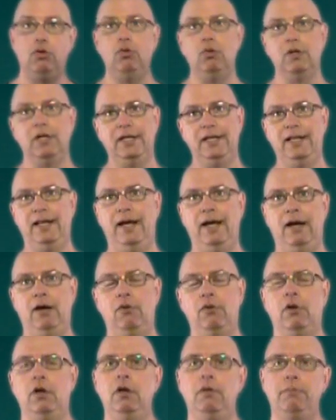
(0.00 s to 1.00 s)
cooling
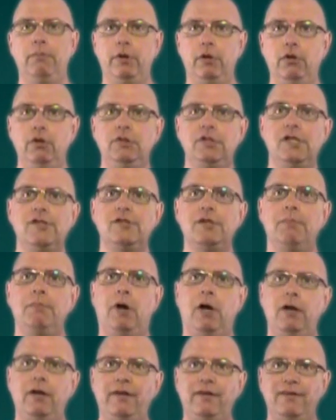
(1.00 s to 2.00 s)
down produces a
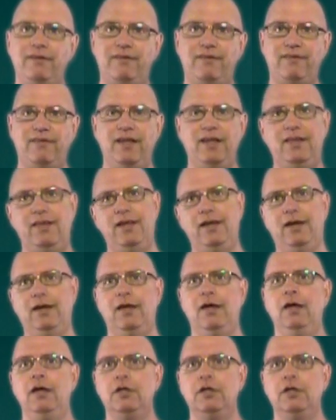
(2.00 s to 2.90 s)
martensitic